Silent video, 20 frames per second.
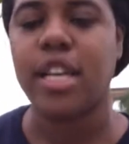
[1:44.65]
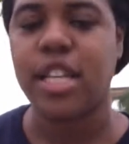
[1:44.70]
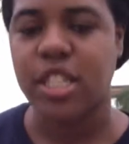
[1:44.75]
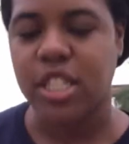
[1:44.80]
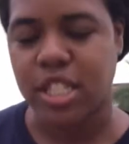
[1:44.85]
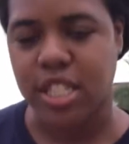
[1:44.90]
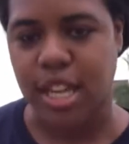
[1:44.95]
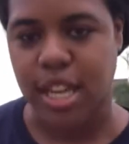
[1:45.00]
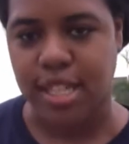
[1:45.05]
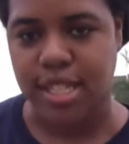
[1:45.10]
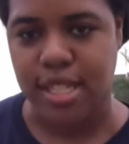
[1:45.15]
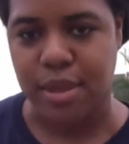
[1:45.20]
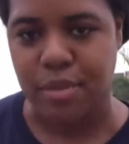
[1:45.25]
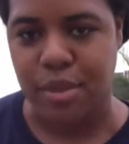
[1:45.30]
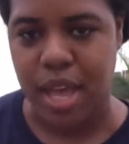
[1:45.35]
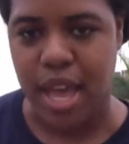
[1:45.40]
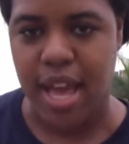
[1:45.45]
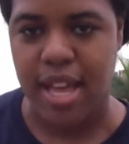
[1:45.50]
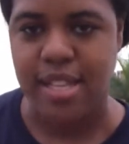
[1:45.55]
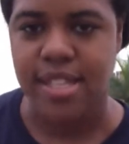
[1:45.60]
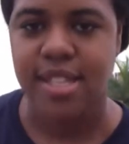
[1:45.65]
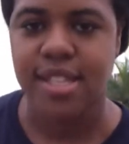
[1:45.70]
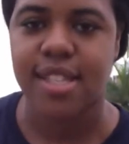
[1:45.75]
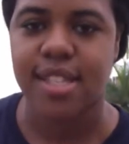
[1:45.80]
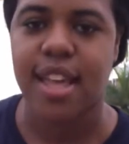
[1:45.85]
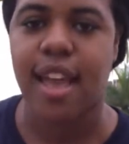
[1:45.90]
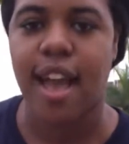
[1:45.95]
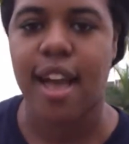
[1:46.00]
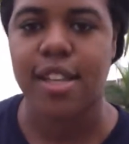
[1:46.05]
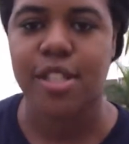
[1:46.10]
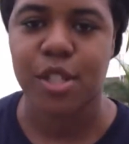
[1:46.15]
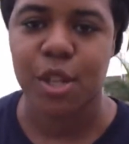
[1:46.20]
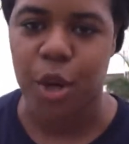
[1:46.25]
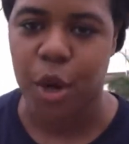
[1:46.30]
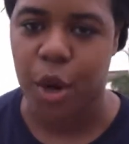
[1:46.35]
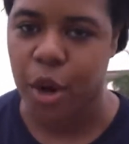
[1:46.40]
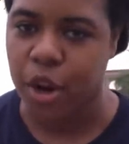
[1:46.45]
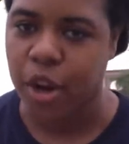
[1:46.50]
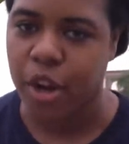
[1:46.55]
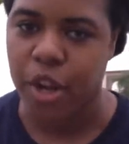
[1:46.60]
She tells them yes. They ask
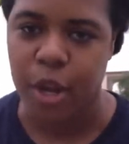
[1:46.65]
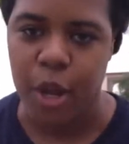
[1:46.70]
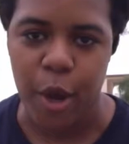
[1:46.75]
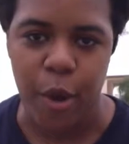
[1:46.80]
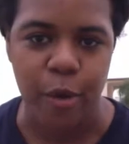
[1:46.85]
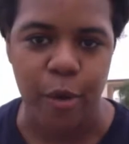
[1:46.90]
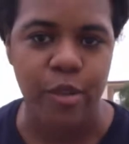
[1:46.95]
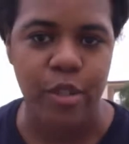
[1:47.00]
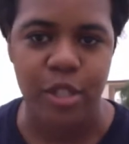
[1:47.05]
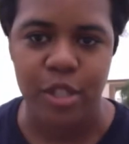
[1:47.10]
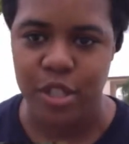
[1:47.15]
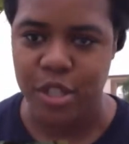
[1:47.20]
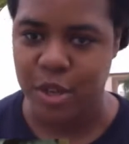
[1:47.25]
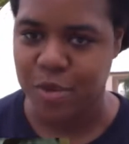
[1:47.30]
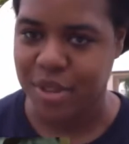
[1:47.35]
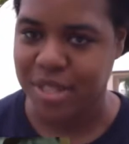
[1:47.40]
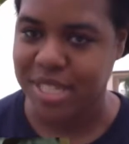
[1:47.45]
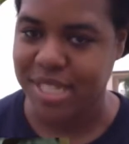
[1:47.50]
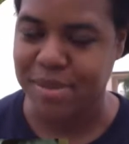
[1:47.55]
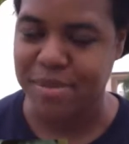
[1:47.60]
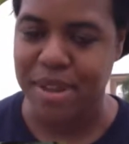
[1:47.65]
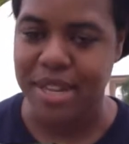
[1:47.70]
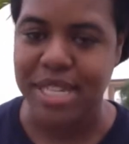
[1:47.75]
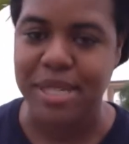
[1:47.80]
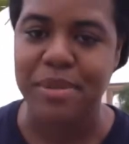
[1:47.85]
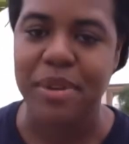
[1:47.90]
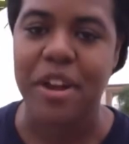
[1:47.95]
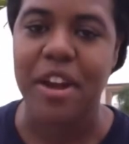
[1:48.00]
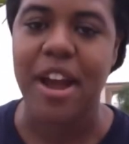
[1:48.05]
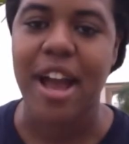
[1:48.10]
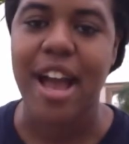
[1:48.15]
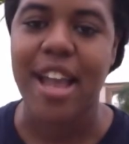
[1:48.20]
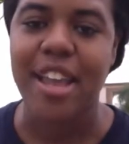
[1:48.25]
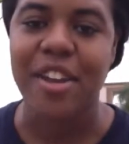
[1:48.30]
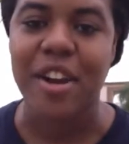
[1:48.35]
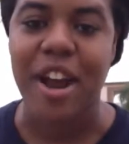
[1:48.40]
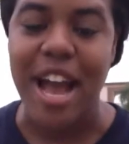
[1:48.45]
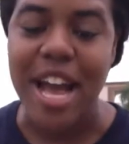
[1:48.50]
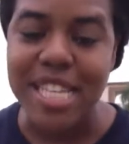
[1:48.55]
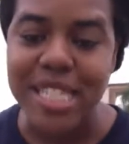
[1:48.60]
her, do you want this man to be
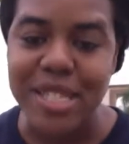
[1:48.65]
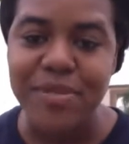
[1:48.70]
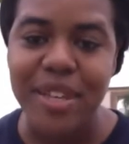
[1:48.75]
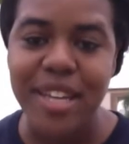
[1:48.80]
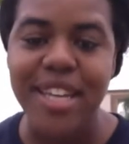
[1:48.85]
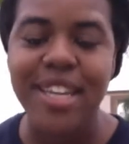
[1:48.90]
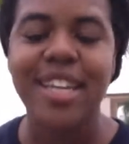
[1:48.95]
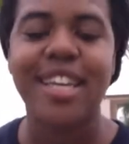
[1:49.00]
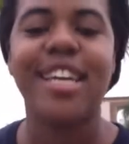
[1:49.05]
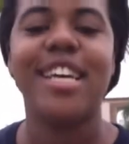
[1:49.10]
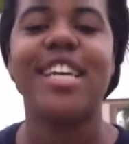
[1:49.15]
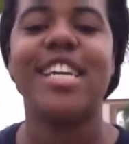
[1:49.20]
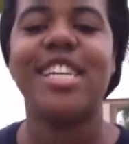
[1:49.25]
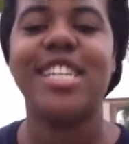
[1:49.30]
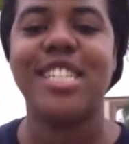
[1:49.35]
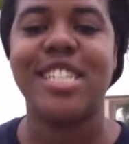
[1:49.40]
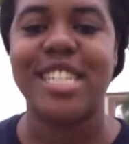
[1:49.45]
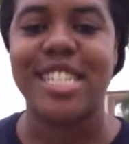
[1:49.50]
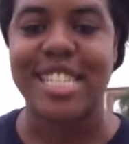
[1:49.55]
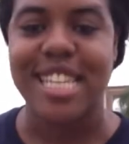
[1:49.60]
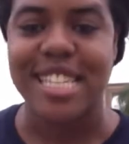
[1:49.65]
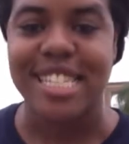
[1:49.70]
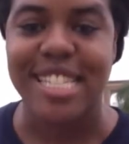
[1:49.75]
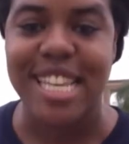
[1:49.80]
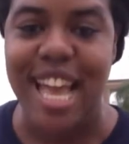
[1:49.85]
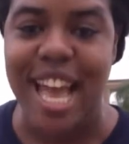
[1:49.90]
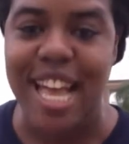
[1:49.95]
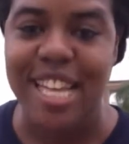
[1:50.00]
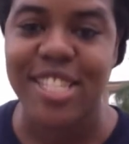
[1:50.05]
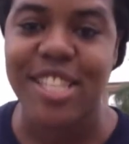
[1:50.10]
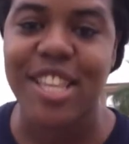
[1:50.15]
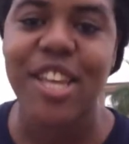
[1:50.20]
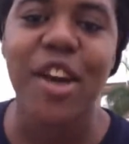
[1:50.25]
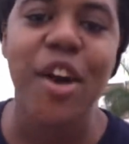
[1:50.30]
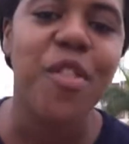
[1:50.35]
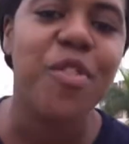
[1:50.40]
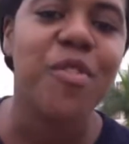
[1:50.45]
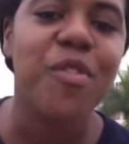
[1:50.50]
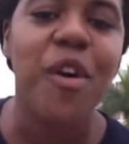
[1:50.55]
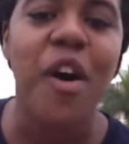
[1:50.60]
your husband? She says yes. They
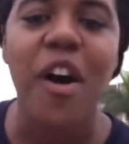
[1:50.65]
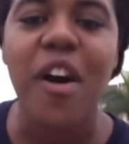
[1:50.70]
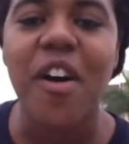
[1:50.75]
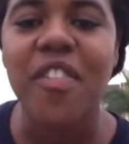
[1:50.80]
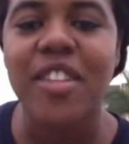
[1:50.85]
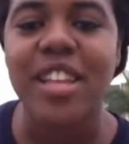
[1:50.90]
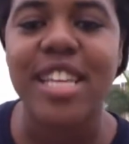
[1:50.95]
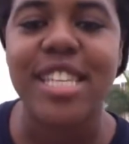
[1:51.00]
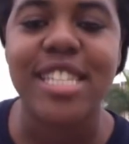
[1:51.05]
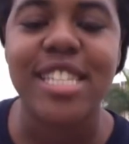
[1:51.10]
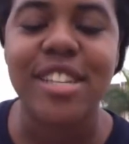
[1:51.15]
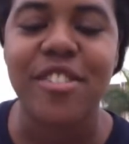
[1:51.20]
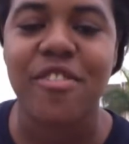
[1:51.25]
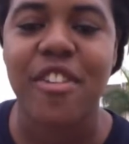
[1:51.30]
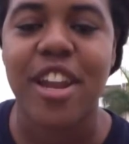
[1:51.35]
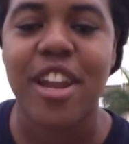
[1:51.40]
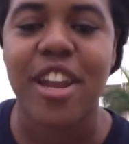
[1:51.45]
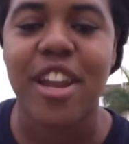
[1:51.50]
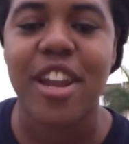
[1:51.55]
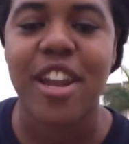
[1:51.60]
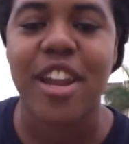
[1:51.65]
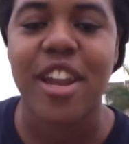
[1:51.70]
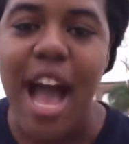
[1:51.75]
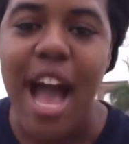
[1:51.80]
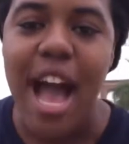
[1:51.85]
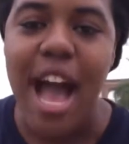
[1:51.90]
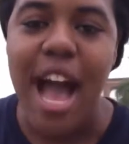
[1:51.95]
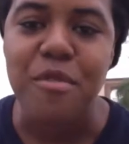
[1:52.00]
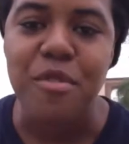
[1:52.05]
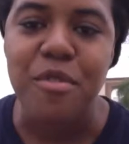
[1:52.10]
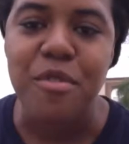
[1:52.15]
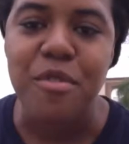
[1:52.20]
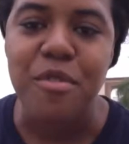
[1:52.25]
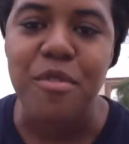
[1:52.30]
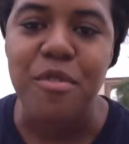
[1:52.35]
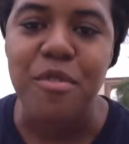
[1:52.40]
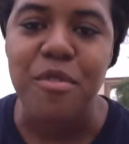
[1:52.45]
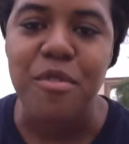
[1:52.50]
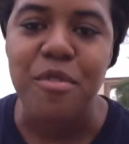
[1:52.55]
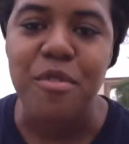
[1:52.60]
go through all these different
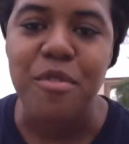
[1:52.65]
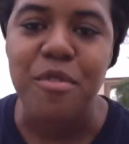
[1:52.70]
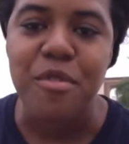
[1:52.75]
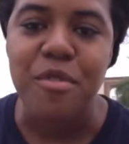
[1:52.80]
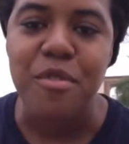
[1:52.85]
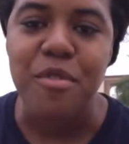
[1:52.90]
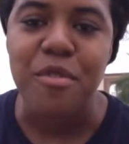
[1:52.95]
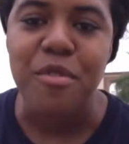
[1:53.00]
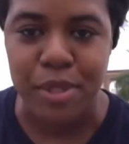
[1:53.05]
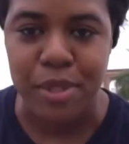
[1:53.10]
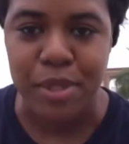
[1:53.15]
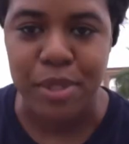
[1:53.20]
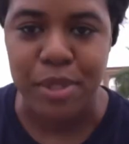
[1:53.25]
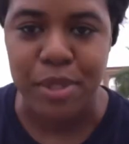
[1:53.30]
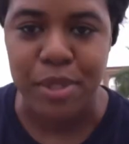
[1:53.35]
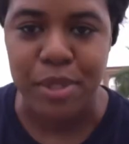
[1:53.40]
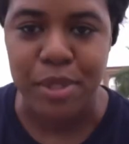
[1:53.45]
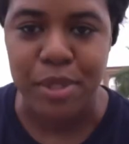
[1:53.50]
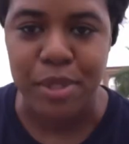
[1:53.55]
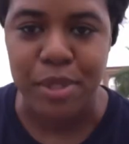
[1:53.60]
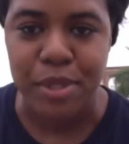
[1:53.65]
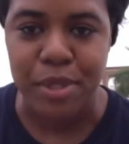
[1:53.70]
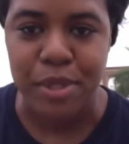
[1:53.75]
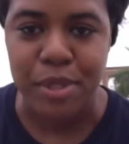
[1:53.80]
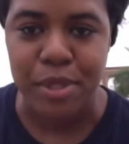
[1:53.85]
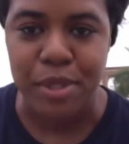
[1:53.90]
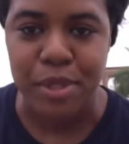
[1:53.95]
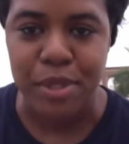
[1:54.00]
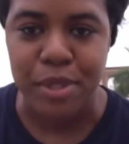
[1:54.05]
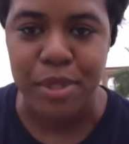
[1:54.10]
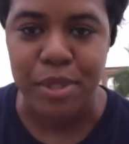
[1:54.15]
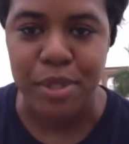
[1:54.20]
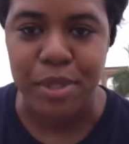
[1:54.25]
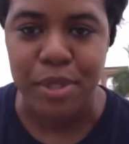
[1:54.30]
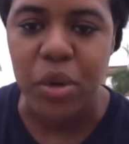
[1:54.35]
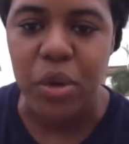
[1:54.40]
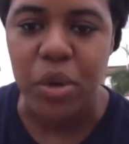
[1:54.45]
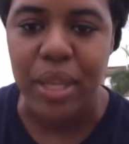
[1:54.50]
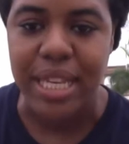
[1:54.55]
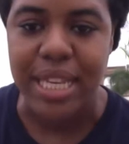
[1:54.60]
traditions and customs,
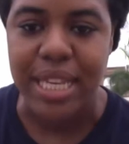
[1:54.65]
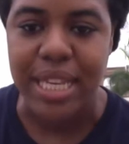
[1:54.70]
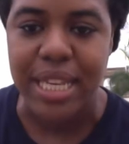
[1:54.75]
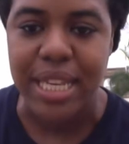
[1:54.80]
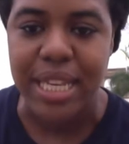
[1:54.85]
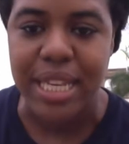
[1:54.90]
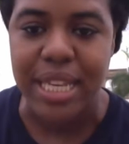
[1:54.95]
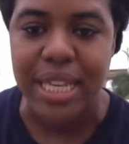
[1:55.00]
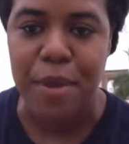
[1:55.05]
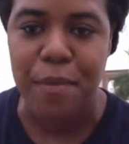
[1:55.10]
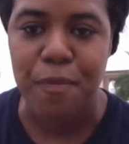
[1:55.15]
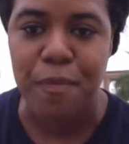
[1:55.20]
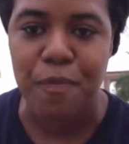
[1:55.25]
which are really neat to see.